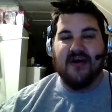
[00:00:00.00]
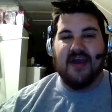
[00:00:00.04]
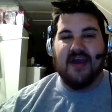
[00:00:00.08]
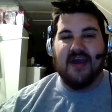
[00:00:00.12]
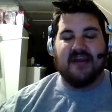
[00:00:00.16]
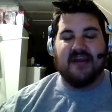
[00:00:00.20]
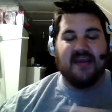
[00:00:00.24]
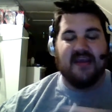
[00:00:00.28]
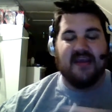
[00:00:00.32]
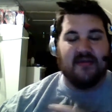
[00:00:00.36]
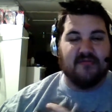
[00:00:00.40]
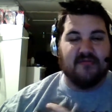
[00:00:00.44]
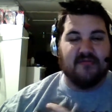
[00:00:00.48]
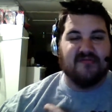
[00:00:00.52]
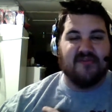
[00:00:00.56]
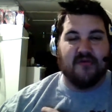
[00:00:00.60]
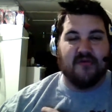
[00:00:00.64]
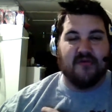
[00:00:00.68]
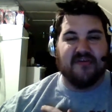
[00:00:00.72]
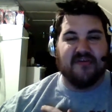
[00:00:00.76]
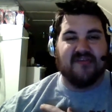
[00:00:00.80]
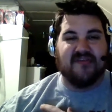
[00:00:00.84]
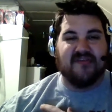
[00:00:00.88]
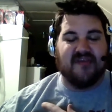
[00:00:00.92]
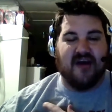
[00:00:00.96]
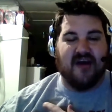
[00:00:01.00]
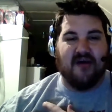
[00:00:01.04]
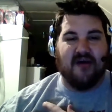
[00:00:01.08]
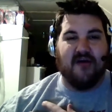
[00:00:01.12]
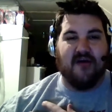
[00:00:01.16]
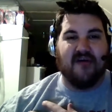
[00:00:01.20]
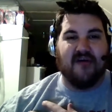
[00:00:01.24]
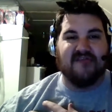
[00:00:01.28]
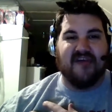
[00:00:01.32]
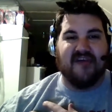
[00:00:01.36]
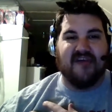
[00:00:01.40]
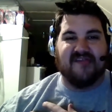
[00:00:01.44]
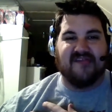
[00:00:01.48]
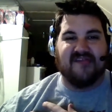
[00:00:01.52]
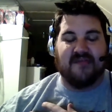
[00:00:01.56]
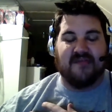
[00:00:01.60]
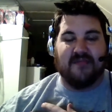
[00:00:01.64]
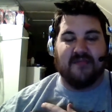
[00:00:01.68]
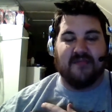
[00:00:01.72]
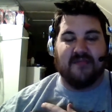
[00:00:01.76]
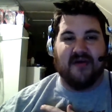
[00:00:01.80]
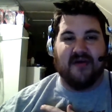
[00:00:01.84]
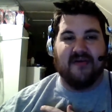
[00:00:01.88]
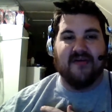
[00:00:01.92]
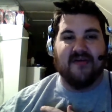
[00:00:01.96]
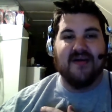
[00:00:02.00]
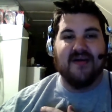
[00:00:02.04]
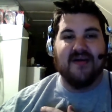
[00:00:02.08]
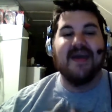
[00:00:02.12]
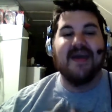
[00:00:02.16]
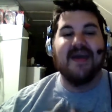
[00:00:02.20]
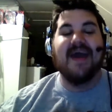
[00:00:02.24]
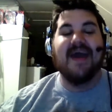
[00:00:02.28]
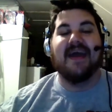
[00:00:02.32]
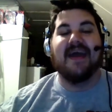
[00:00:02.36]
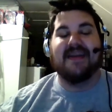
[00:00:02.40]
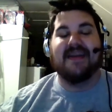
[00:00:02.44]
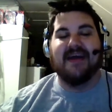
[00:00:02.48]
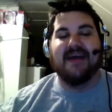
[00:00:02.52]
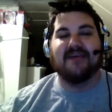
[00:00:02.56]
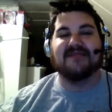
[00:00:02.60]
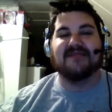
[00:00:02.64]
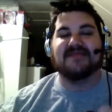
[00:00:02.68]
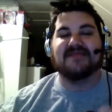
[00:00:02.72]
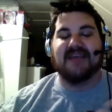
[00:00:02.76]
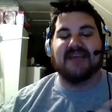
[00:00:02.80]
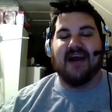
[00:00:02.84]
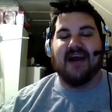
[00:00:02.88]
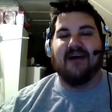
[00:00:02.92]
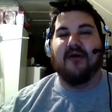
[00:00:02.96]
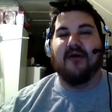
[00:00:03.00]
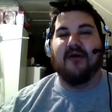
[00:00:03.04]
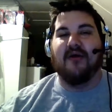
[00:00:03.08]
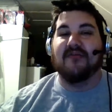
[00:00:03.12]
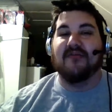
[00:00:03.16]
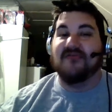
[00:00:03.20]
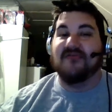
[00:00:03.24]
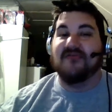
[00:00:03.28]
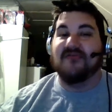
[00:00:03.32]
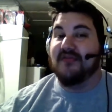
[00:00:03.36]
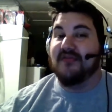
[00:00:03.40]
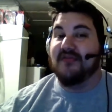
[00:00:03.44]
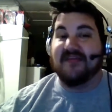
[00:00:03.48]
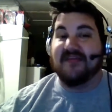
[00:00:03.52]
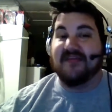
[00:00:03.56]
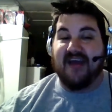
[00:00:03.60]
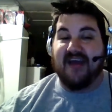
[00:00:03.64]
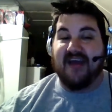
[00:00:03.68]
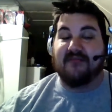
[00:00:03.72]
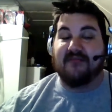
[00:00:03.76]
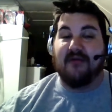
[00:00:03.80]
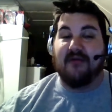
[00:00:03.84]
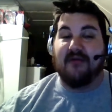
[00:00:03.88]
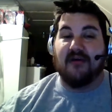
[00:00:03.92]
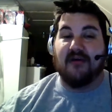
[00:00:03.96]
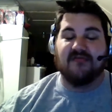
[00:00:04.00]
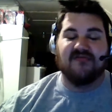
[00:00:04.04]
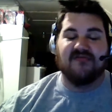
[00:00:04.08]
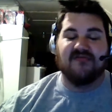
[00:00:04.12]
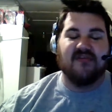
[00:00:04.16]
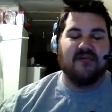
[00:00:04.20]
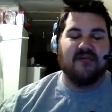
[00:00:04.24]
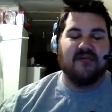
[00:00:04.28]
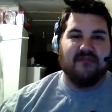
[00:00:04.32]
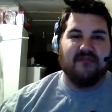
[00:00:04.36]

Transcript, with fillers: and he was holding Scott Hall's IC belt, and now Scott Hall is holding Zack Ryder's.